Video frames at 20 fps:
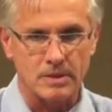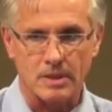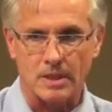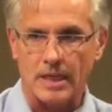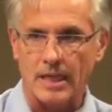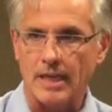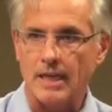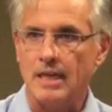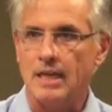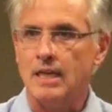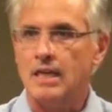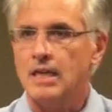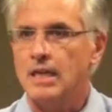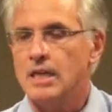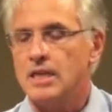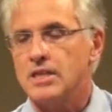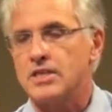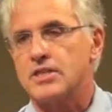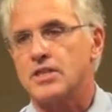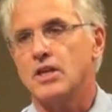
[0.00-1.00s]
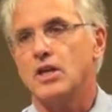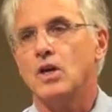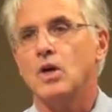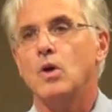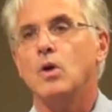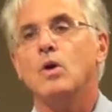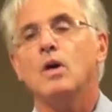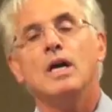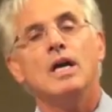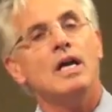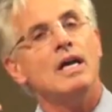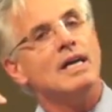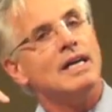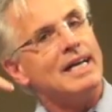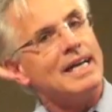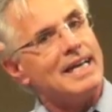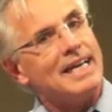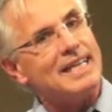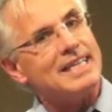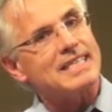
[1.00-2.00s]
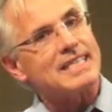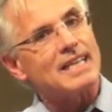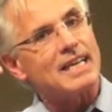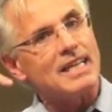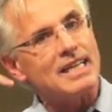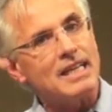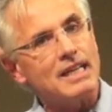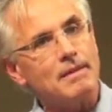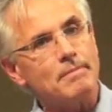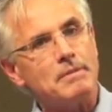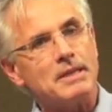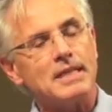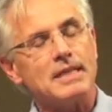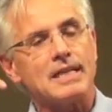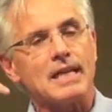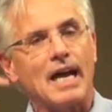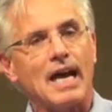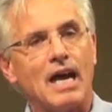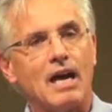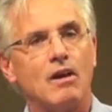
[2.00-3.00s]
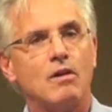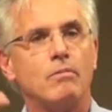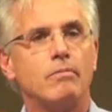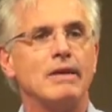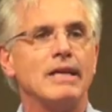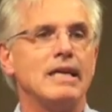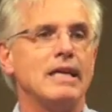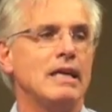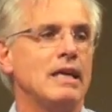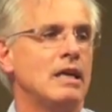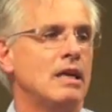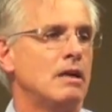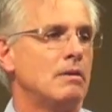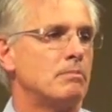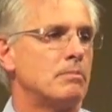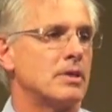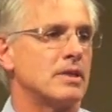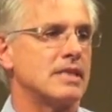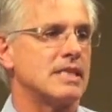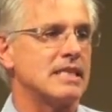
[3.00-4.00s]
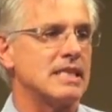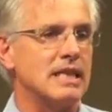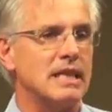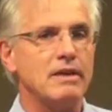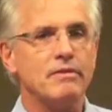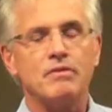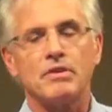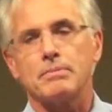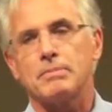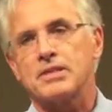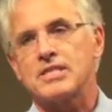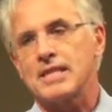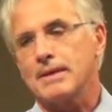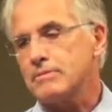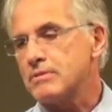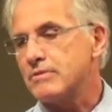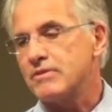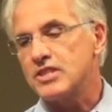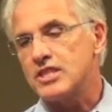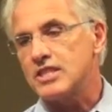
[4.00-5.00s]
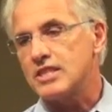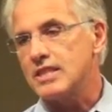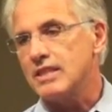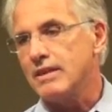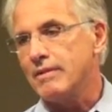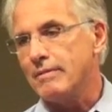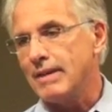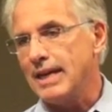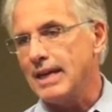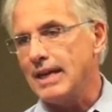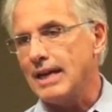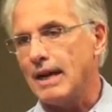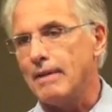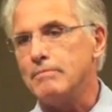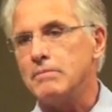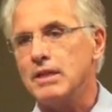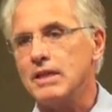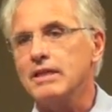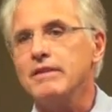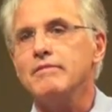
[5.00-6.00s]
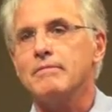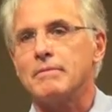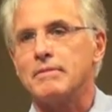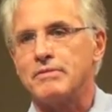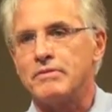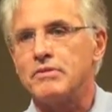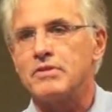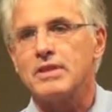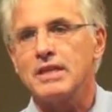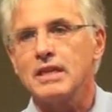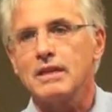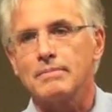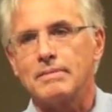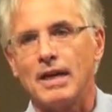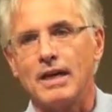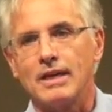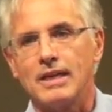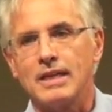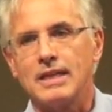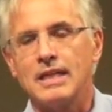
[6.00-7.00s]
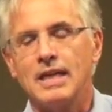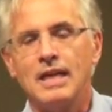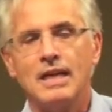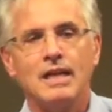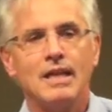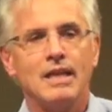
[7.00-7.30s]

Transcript: Okay? So it's a little bit how we perceive the perception, which is in a way unbelievable if you think about it,